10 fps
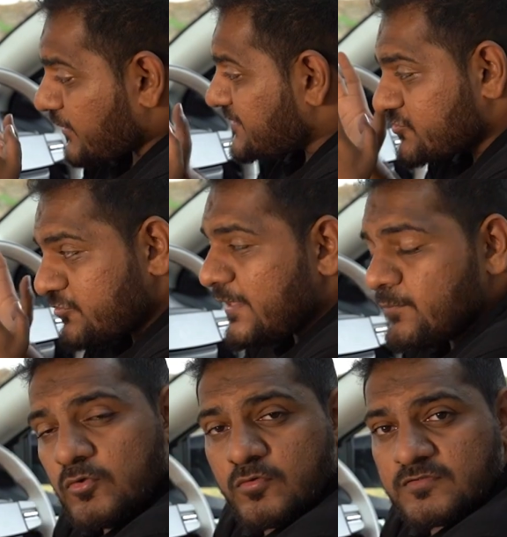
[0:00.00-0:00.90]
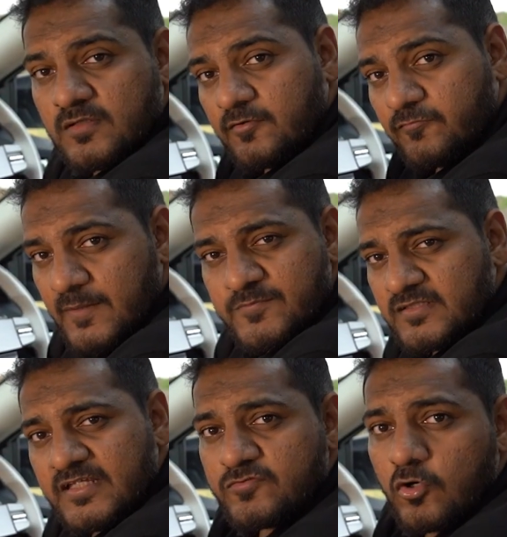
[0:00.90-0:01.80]
can stream those uh, web
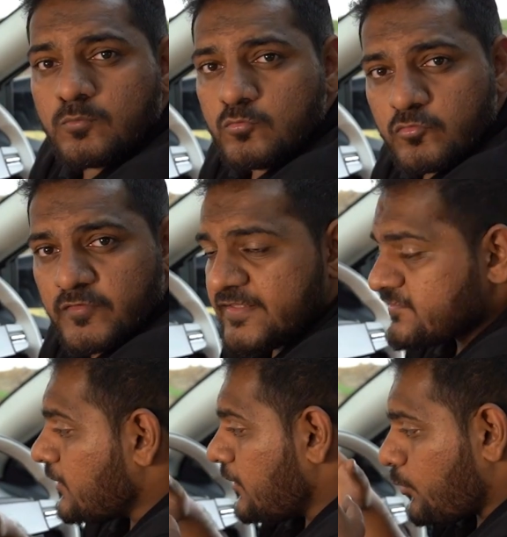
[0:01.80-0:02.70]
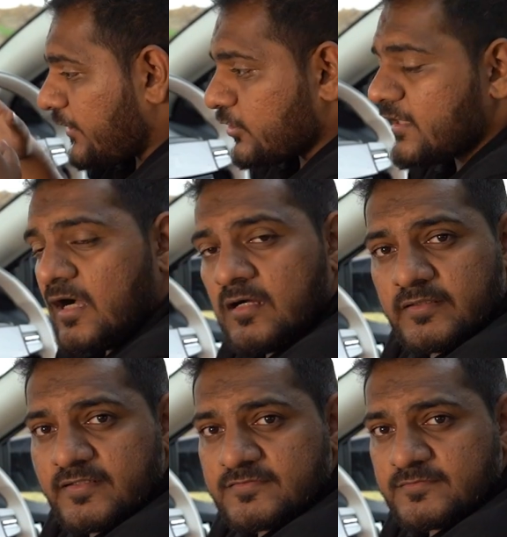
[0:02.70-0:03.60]
series or movies while your car
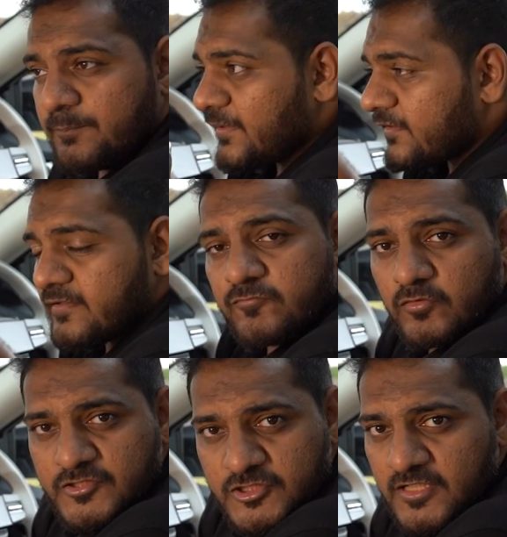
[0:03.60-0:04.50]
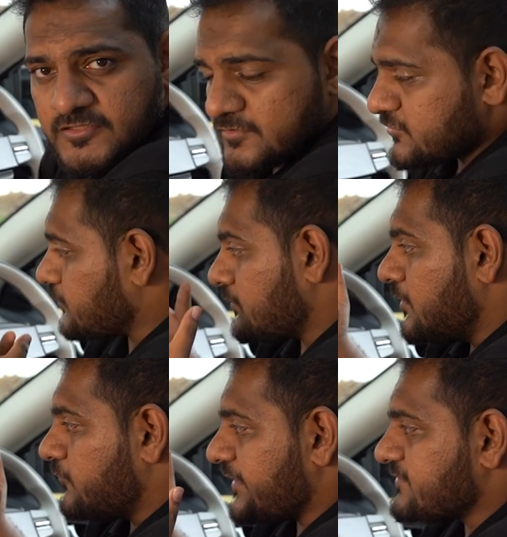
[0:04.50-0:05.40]
is plugged in for a charger. So,
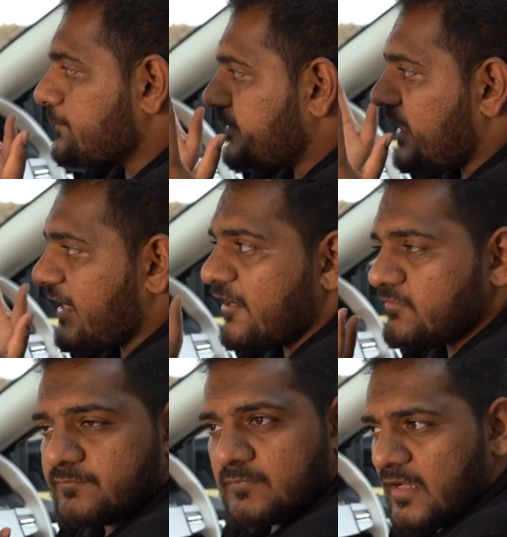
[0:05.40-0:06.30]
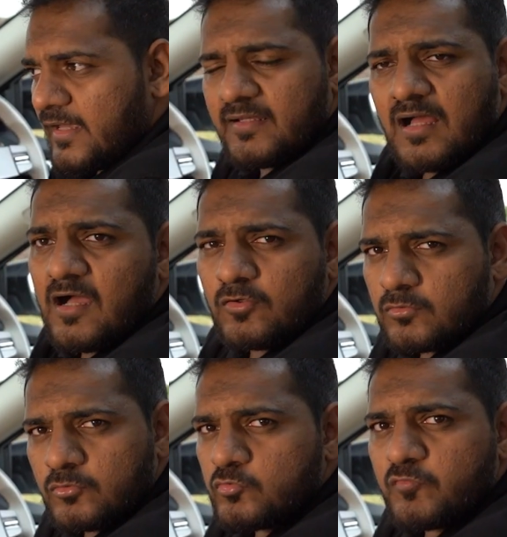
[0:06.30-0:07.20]
for example, I have a, an hour
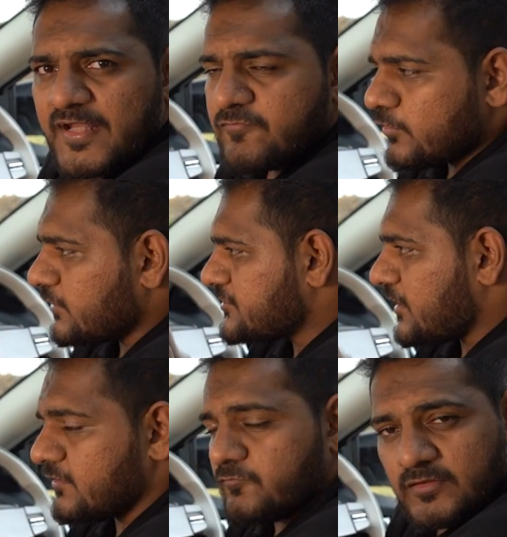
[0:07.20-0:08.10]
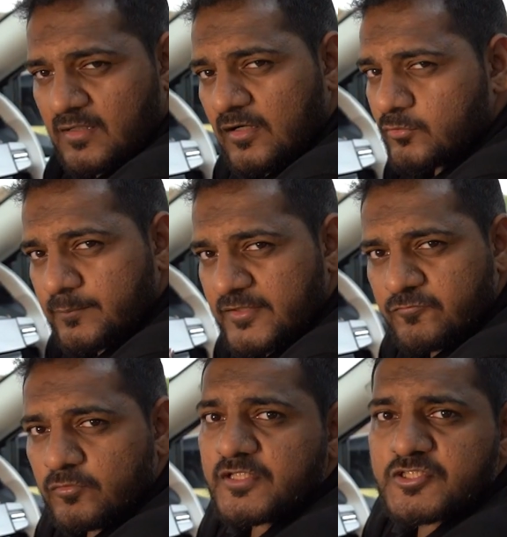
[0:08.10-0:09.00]
or two wait for, a char- for the car to be
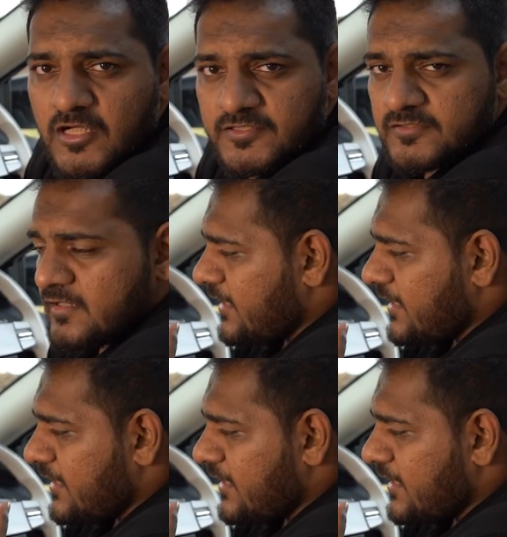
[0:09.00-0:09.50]
fully charged.